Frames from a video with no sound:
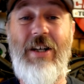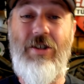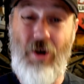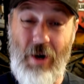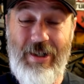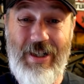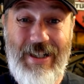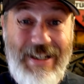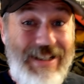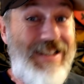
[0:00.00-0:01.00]
trying to
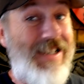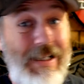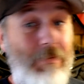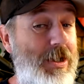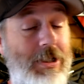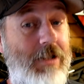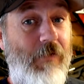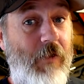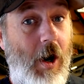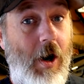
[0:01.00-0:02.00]

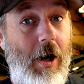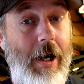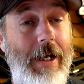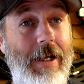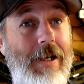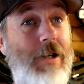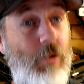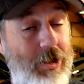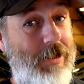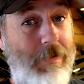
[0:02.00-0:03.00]
demystify,
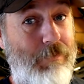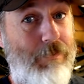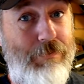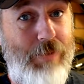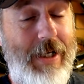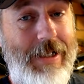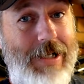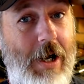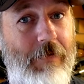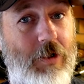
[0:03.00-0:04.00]
which is a bloody
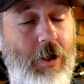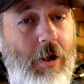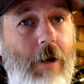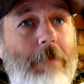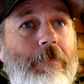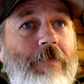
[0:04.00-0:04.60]
tough job,